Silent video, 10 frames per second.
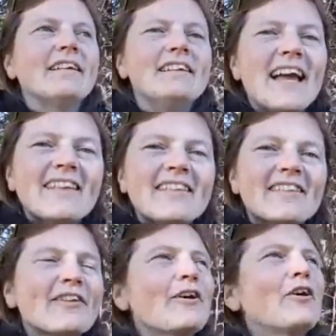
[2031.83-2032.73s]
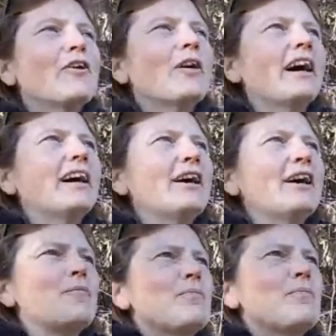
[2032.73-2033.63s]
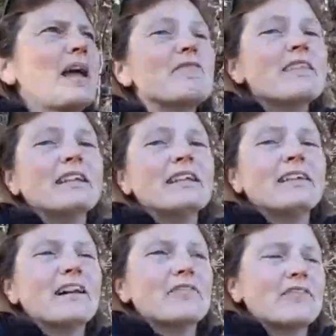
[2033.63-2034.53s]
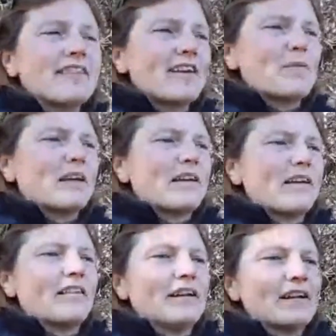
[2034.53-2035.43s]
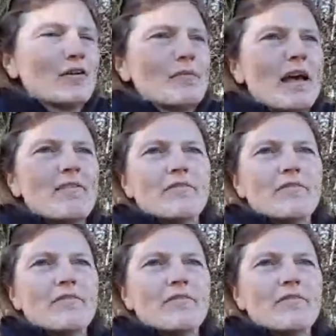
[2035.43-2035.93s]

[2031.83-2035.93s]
Yes. So I haven't seen a lot of insects because a lot of them have